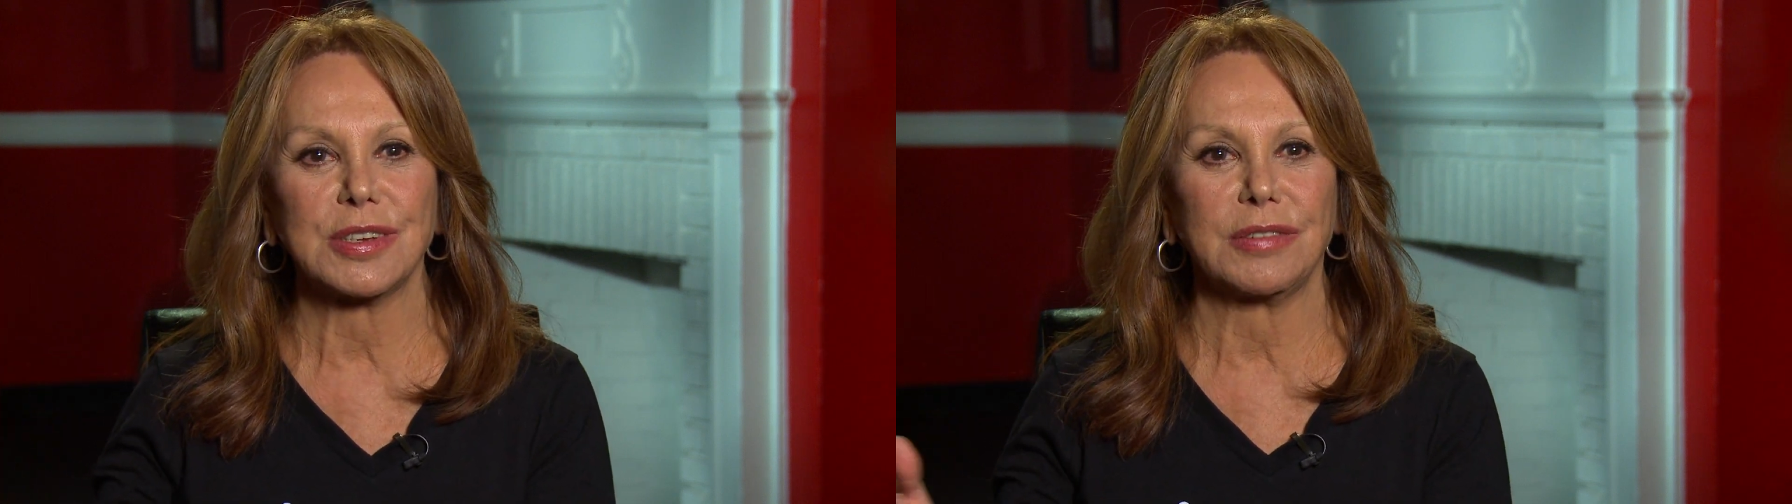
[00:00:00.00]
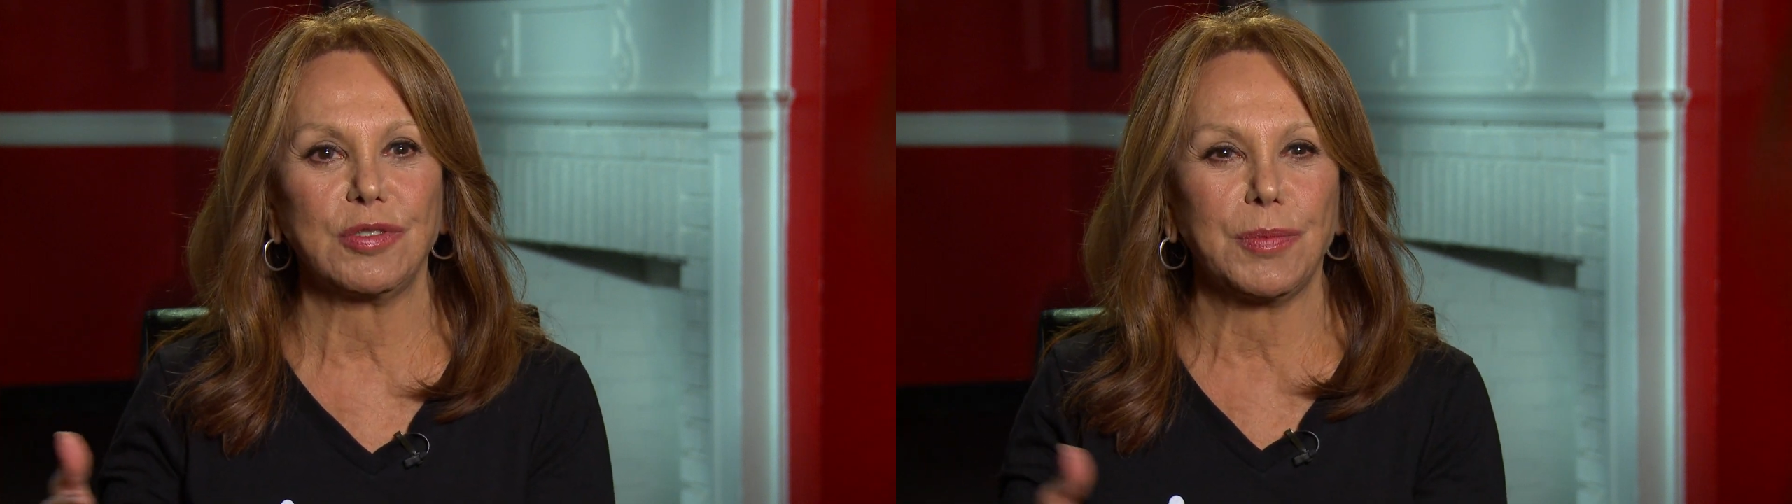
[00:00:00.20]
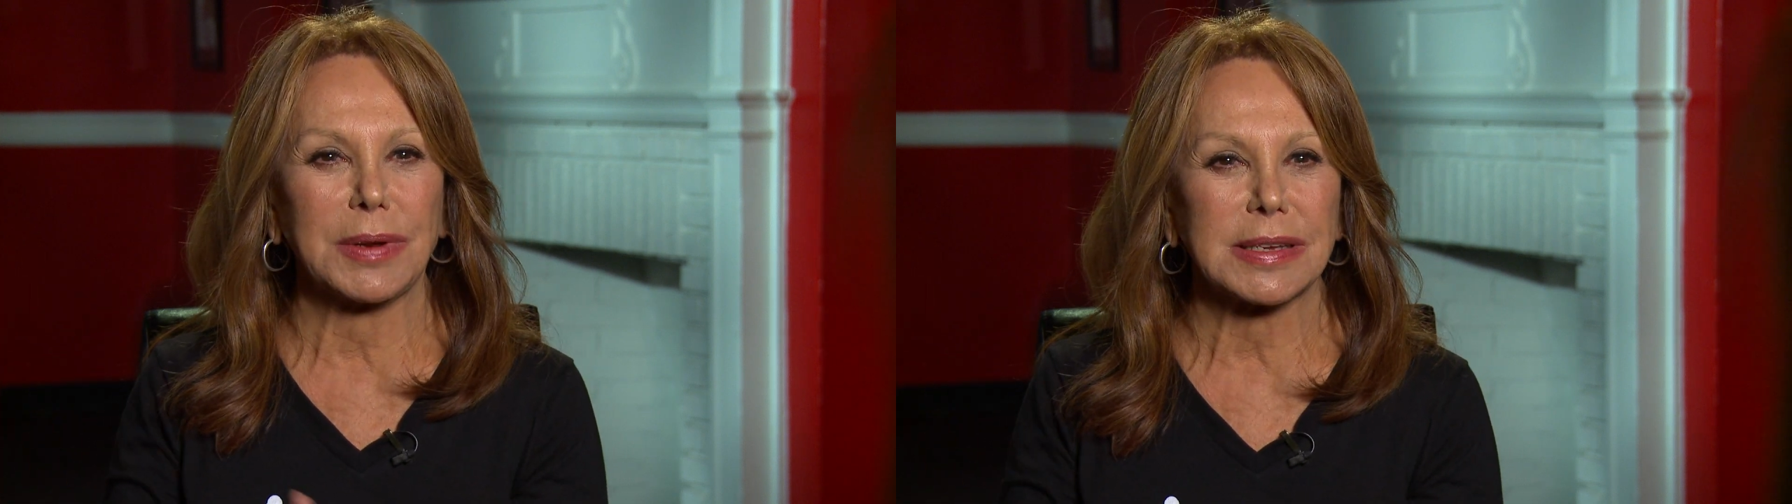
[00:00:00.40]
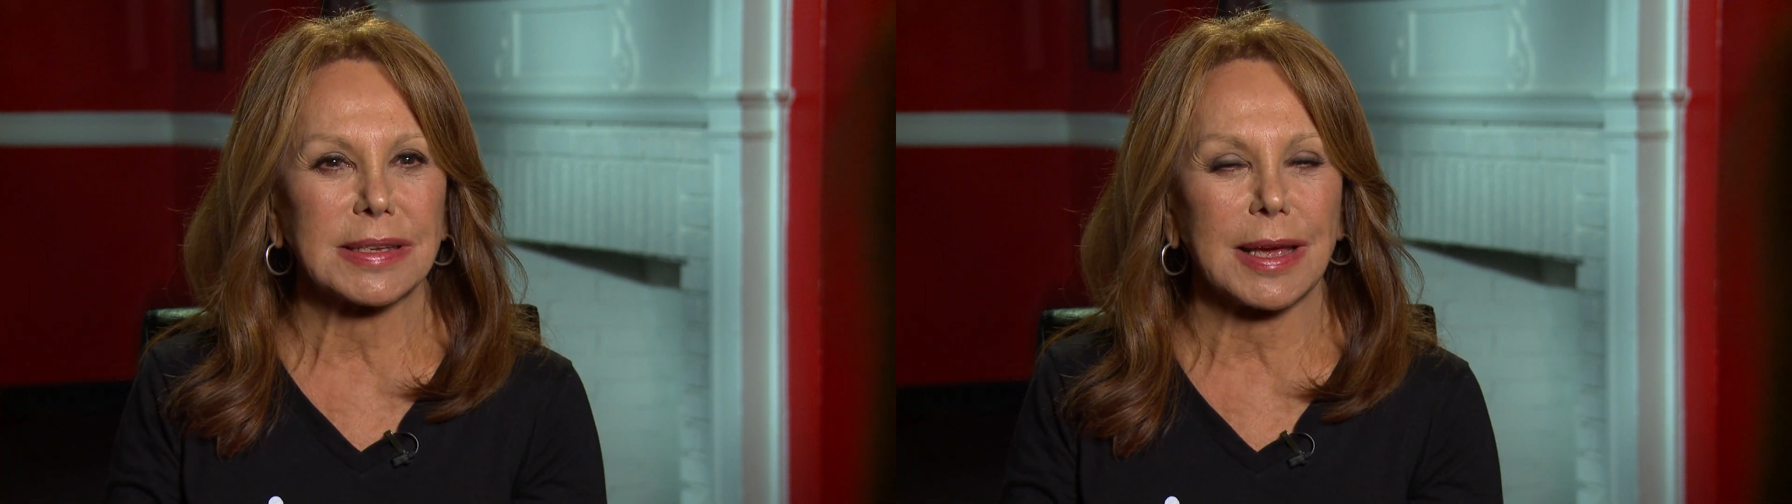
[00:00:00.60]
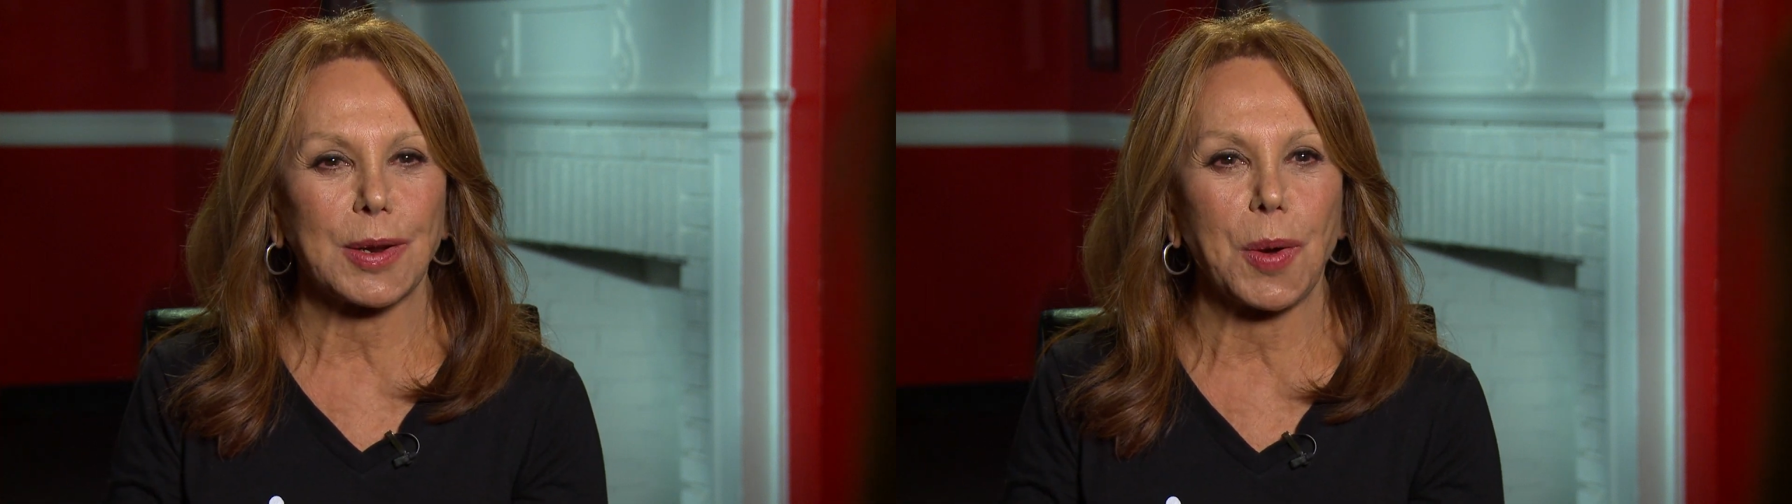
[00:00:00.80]
and if you've been a
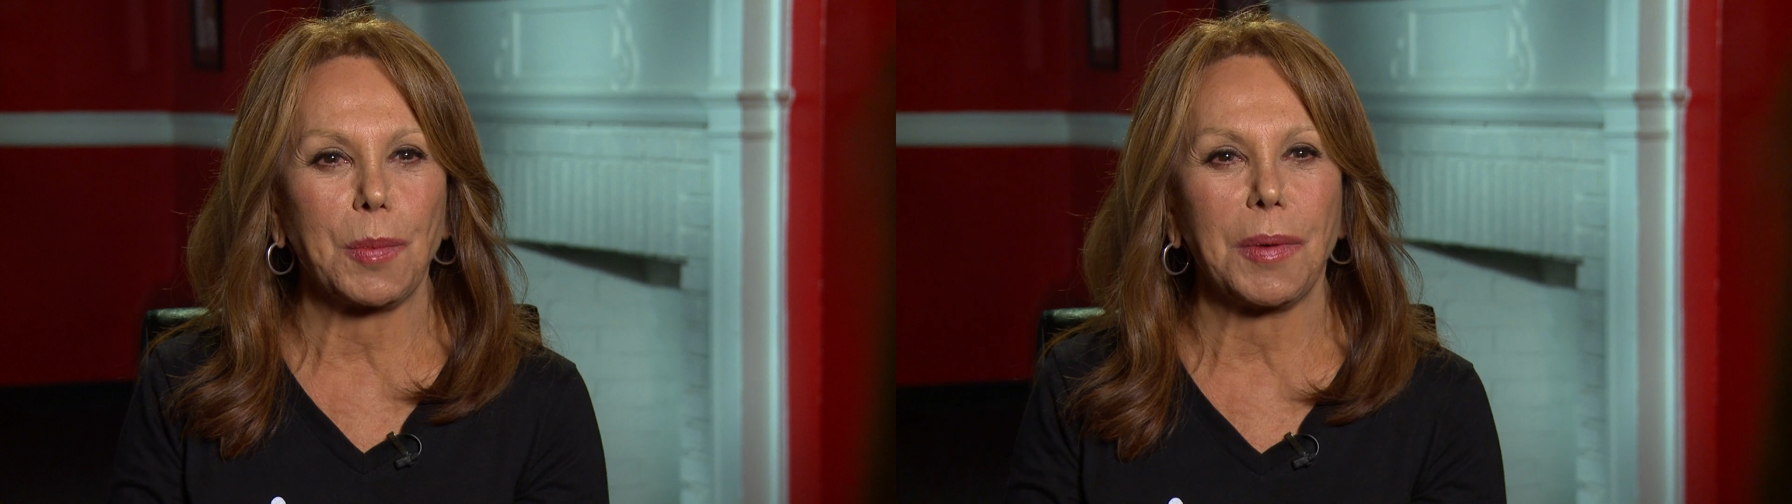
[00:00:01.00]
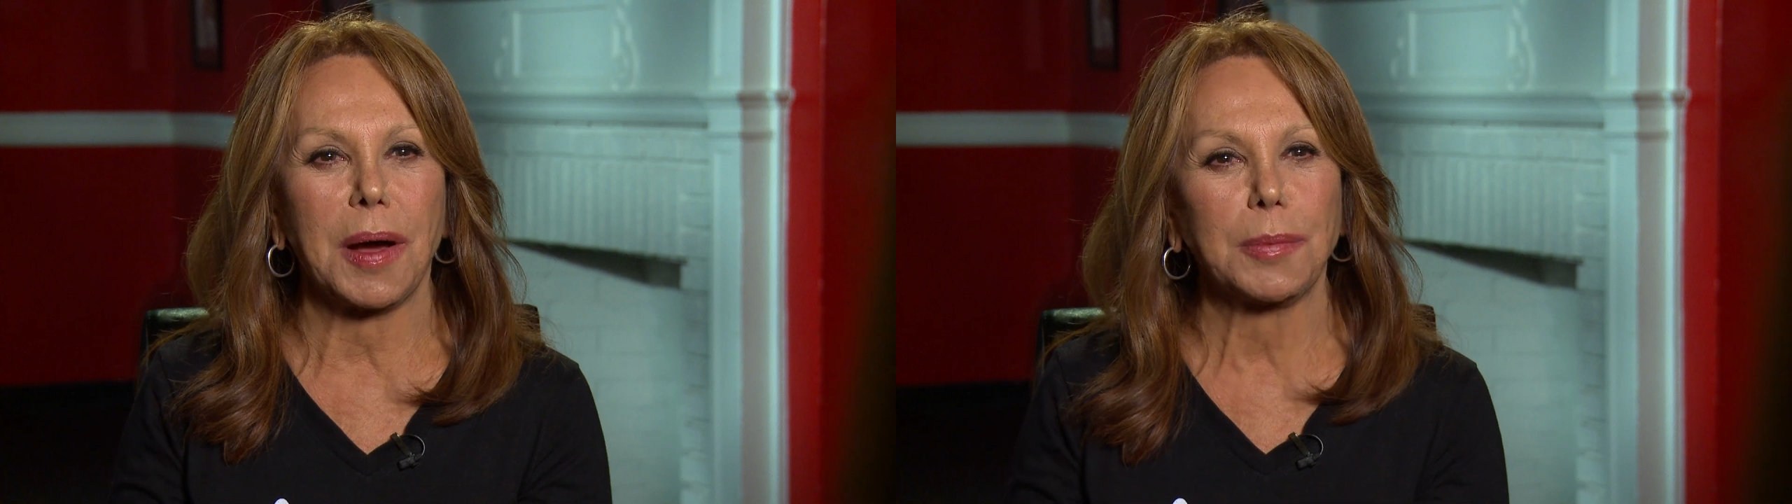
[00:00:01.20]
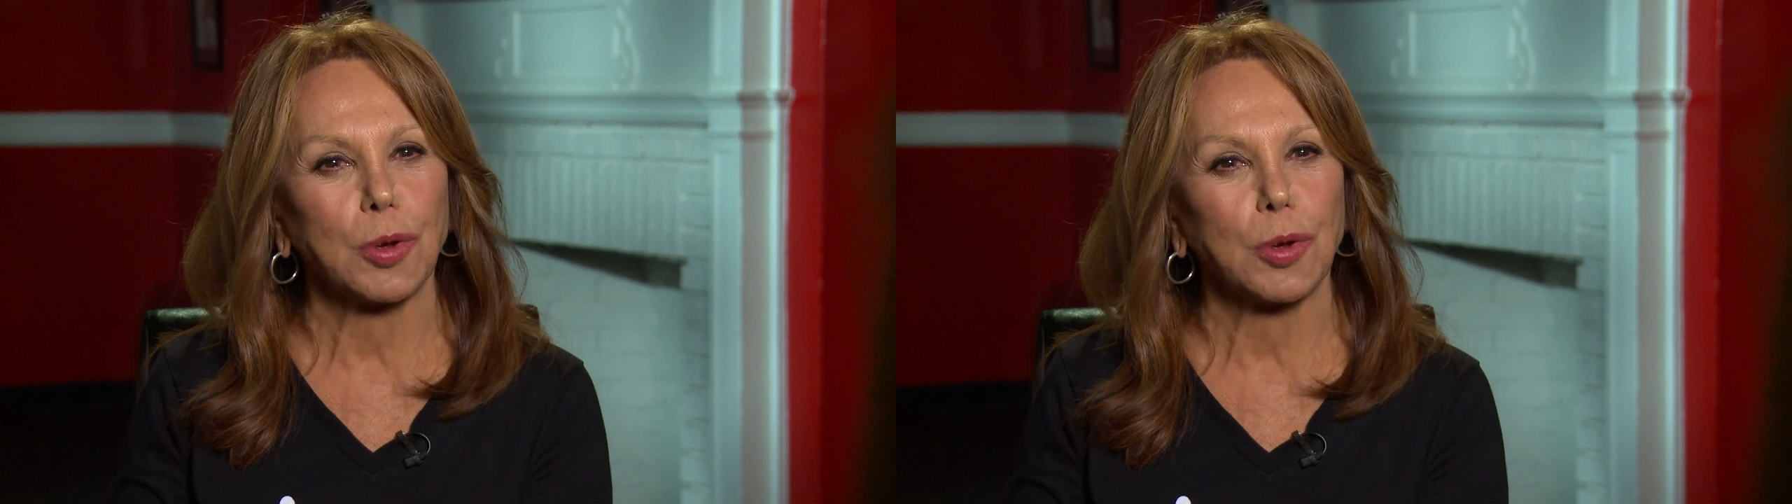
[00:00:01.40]
stay-at-home mom,